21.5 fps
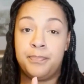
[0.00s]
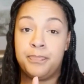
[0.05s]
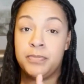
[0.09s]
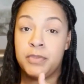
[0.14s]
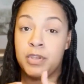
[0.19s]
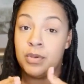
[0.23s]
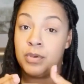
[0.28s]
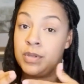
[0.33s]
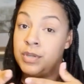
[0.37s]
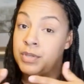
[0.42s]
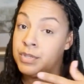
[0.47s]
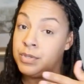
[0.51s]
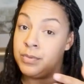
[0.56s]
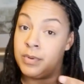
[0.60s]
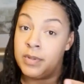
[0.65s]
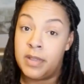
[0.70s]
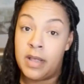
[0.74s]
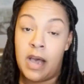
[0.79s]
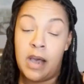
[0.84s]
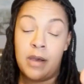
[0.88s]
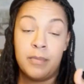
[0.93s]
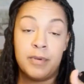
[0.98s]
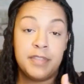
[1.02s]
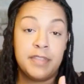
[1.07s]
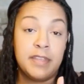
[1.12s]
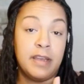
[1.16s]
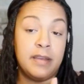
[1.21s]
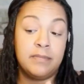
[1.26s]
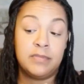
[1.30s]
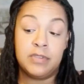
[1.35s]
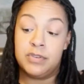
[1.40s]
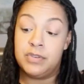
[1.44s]
You can do a lot with
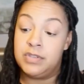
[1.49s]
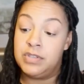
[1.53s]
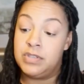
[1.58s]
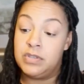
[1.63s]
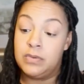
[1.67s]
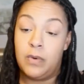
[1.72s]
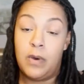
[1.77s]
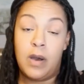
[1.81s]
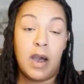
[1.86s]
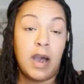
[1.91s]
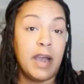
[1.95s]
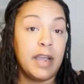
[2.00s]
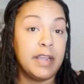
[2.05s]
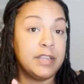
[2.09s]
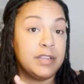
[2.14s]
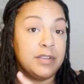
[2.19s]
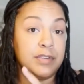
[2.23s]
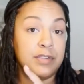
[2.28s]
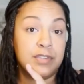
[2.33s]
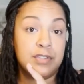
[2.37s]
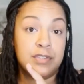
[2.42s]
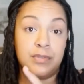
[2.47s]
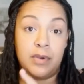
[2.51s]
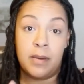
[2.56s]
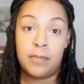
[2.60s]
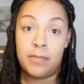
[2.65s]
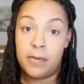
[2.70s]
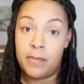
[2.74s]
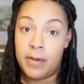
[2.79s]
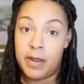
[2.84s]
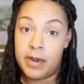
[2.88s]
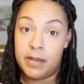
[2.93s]
them. You can squat, you can do
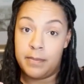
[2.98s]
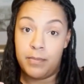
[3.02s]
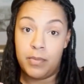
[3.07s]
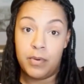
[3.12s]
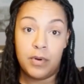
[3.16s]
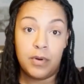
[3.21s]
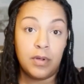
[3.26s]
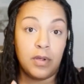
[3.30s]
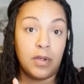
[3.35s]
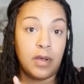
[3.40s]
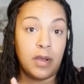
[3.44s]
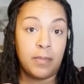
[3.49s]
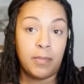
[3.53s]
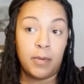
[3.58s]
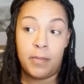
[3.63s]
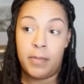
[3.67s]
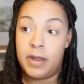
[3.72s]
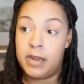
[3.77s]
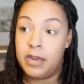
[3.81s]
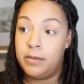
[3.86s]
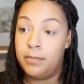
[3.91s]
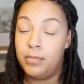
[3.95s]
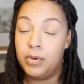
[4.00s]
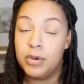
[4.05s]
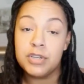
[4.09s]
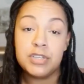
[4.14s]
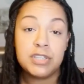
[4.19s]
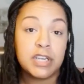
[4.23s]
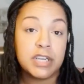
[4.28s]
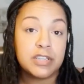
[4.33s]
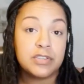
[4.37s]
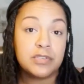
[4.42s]
upper body pull, upper body
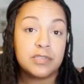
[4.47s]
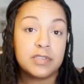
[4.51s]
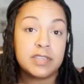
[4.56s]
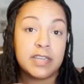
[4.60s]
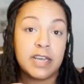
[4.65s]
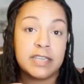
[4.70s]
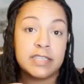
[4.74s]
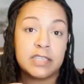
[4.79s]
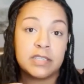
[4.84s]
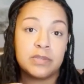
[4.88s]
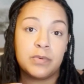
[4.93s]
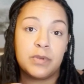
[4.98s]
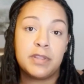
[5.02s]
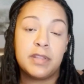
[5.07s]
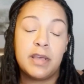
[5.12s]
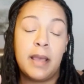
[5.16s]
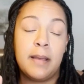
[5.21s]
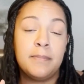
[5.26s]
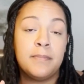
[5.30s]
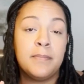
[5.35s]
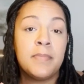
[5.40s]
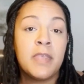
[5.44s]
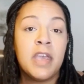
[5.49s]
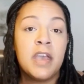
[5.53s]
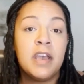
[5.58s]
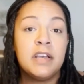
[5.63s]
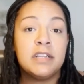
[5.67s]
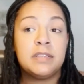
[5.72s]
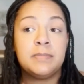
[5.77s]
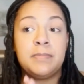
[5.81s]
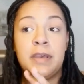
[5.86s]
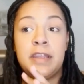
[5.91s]
push exercises with them,
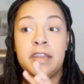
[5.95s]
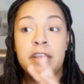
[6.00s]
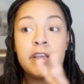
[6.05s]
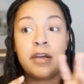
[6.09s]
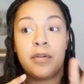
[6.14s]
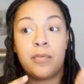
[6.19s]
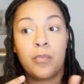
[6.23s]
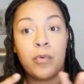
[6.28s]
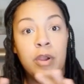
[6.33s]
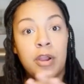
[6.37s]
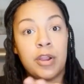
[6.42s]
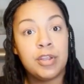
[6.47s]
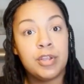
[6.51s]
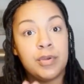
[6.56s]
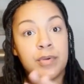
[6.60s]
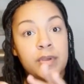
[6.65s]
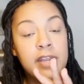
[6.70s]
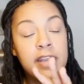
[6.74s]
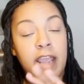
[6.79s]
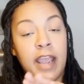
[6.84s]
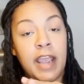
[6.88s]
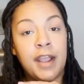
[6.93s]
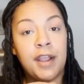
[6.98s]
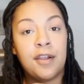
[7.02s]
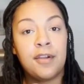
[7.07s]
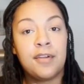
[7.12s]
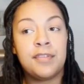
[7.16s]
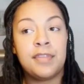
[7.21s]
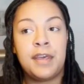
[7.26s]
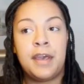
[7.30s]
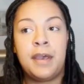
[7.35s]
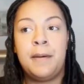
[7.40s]
depending on where you can
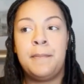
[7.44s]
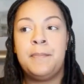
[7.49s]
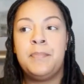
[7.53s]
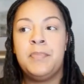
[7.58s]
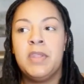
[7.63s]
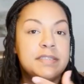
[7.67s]
anchor them.